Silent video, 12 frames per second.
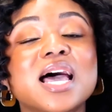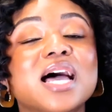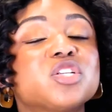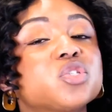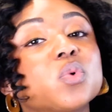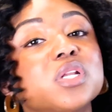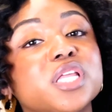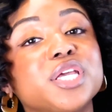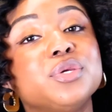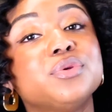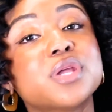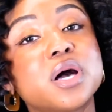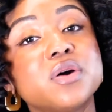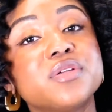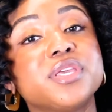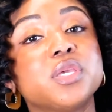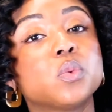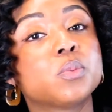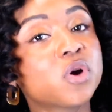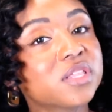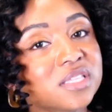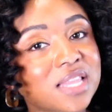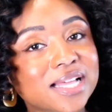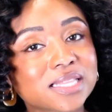I just want to let you know that you will more
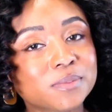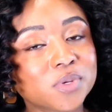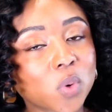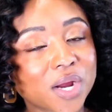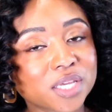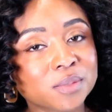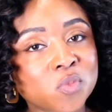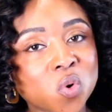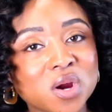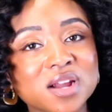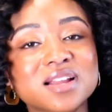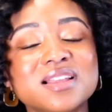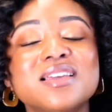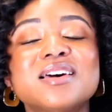than likely be working more.